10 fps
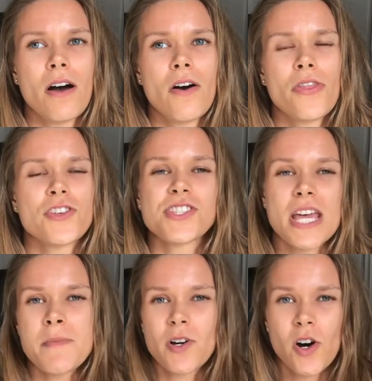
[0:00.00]
on the
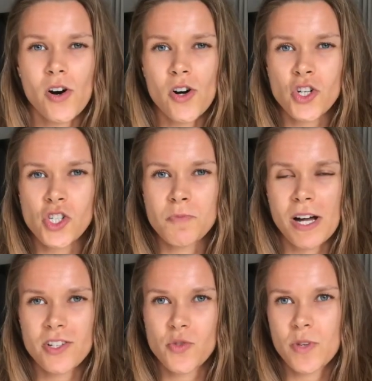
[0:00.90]
same cause,
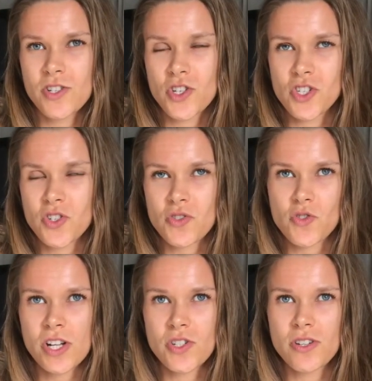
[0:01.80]
but we just
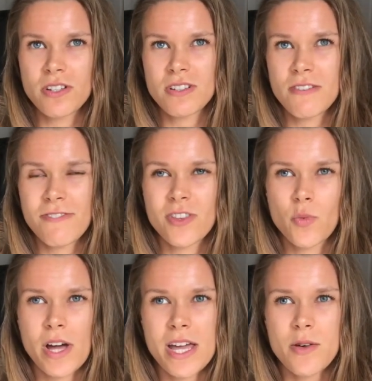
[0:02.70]
try to do it a different
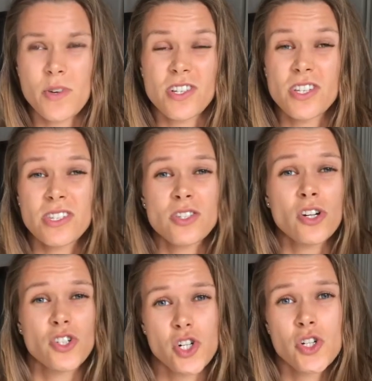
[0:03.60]
way, which is
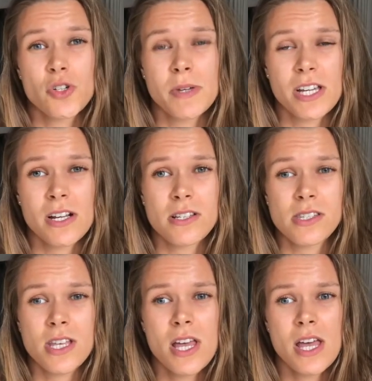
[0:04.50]
not true,
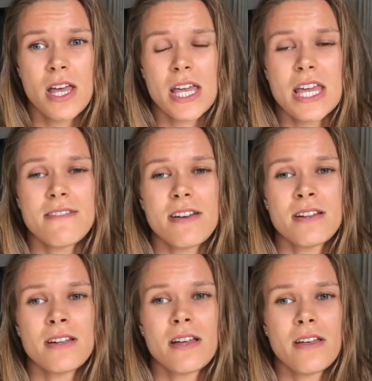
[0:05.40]
because
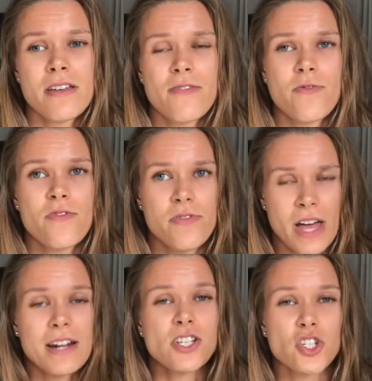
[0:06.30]
even if
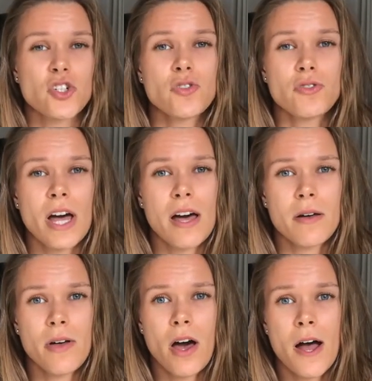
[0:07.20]
that is true,
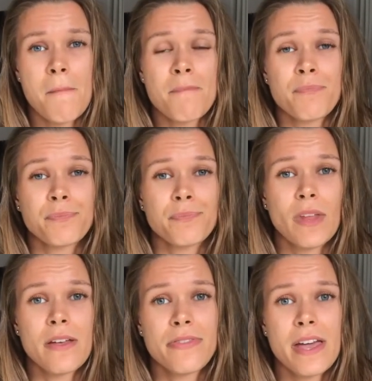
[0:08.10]
that
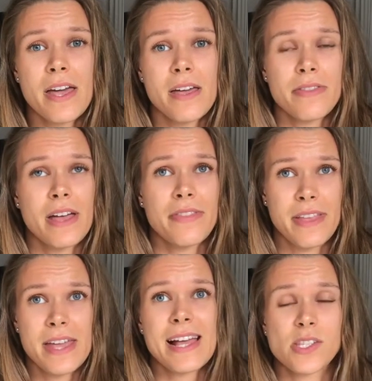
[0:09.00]

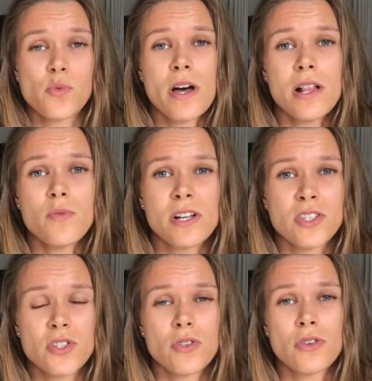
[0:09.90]
they as well
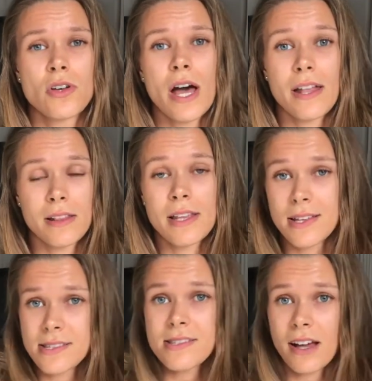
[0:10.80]
want to, at
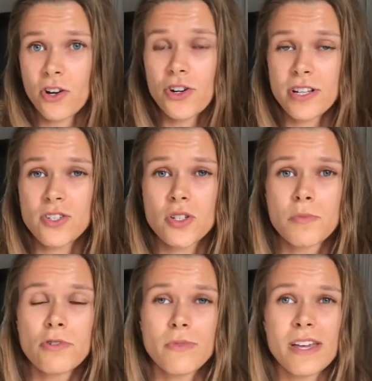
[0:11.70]
least according to the
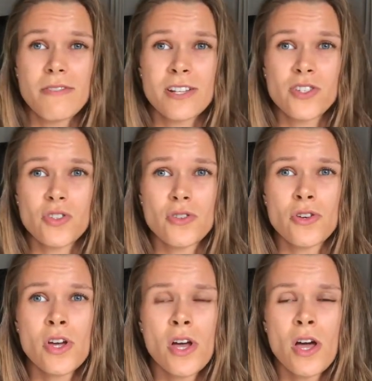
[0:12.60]
movie, want to